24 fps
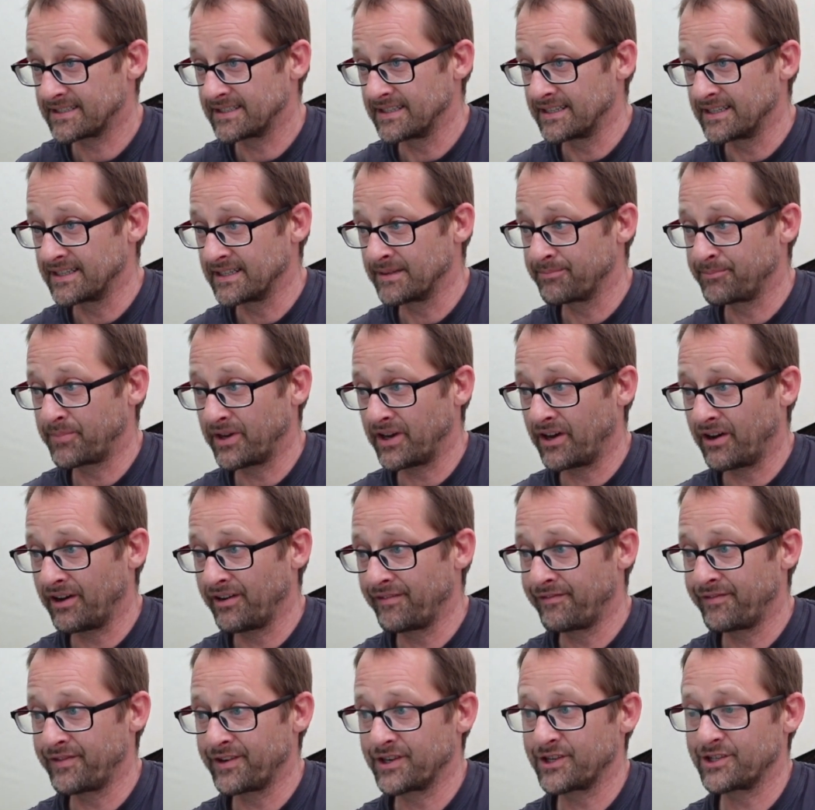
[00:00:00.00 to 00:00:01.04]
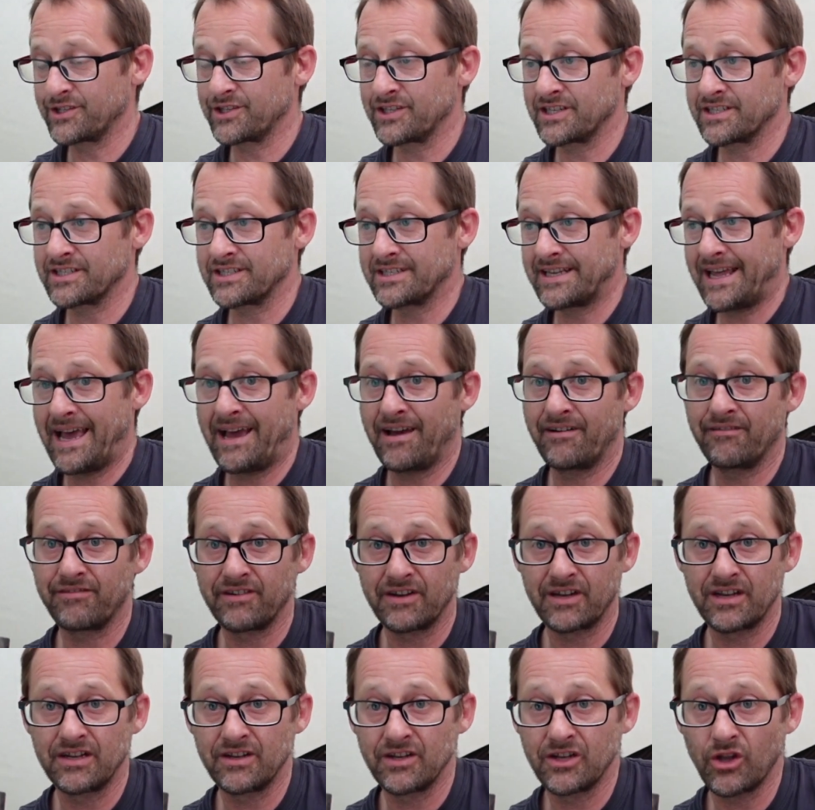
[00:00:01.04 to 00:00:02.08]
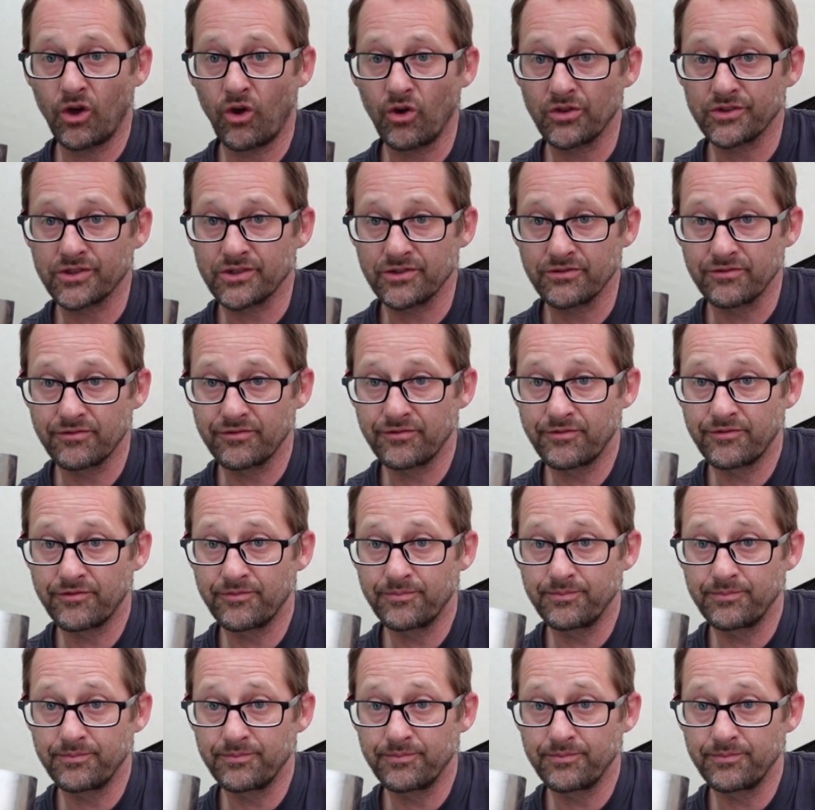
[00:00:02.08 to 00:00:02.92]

and the bit I fish doesn't have a lot of